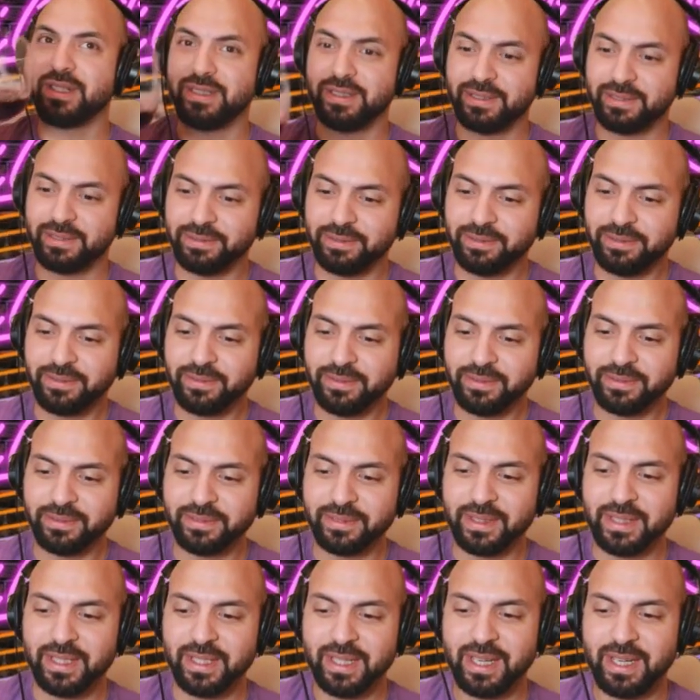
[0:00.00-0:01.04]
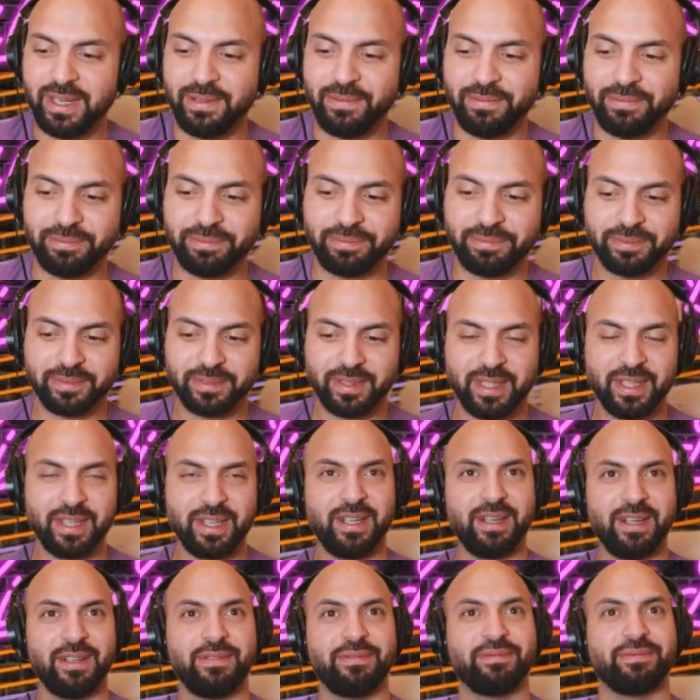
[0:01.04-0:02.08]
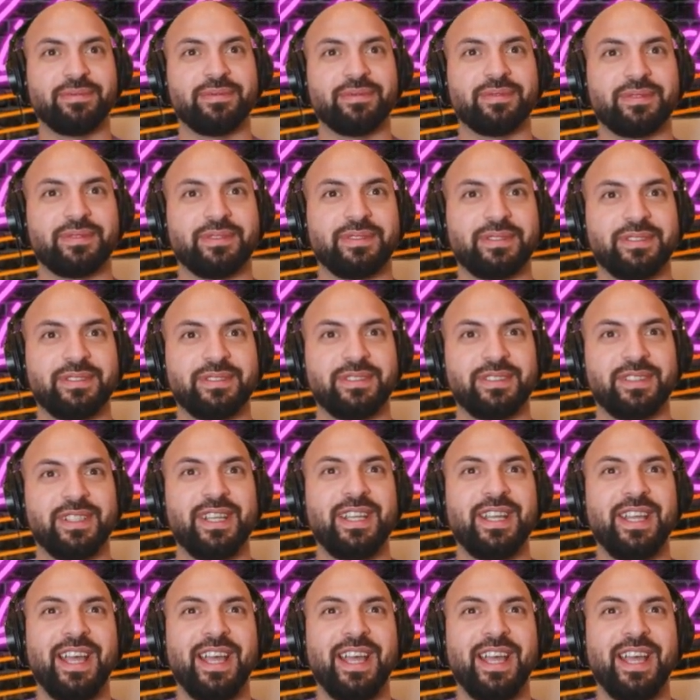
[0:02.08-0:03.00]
The person shown says nothing.